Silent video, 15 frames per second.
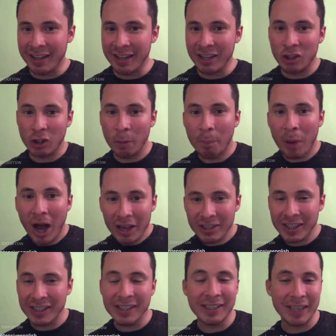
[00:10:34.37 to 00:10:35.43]
The boss
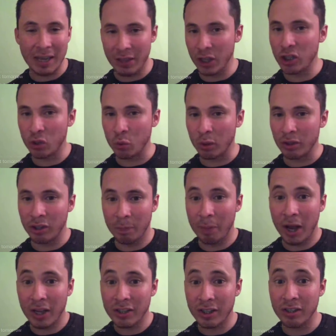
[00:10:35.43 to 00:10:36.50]
can say this one. The
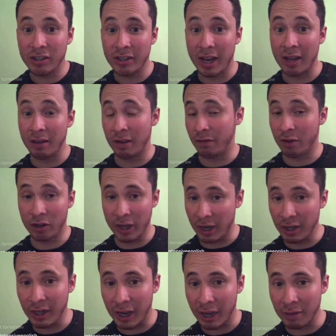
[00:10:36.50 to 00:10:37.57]
boss can say, if you're late
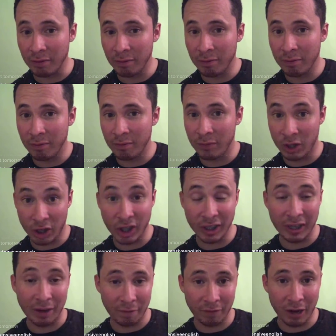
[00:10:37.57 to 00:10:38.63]
again, you're gonna
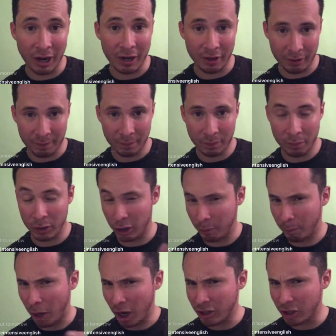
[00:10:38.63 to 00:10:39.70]
get fired. But the
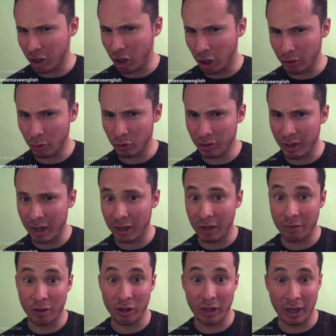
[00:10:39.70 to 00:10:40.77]
boss could also say,
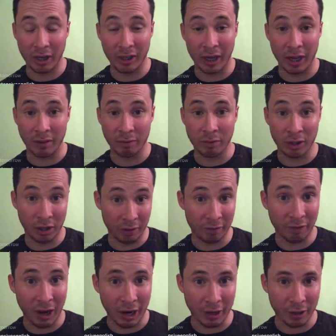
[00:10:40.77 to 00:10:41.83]
if you're late again, you're
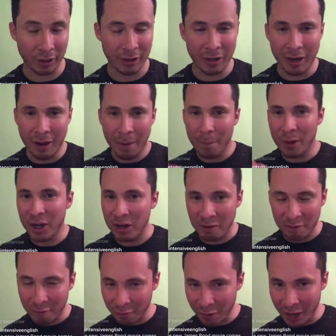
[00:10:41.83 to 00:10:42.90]
fired. But your
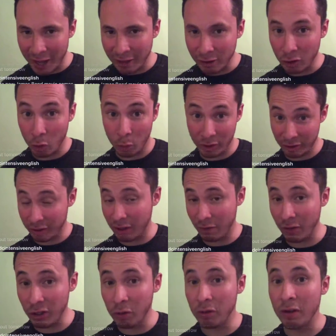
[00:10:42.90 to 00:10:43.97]
friend, the one
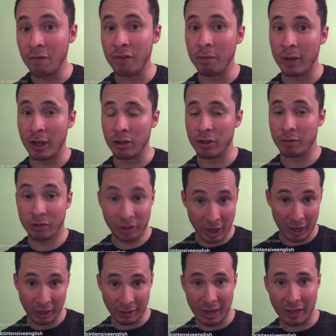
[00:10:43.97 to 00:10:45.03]
giving you the information,
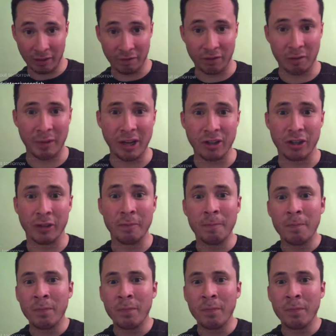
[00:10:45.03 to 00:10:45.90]
secondhand information,